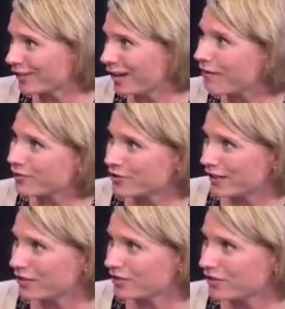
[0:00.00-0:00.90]

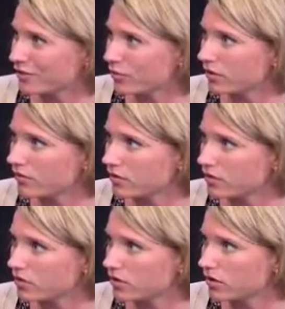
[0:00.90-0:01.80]
conversations with
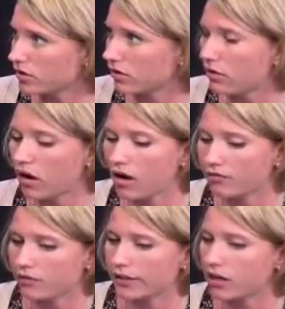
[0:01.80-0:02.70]
physicians and
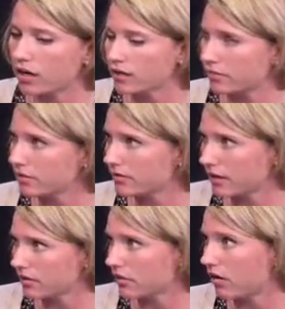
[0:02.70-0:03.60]
offering hospice
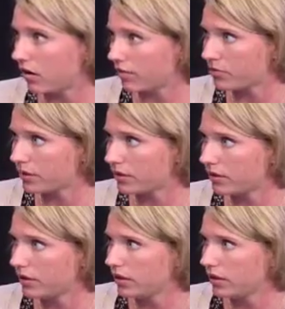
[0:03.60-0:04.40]
as an option,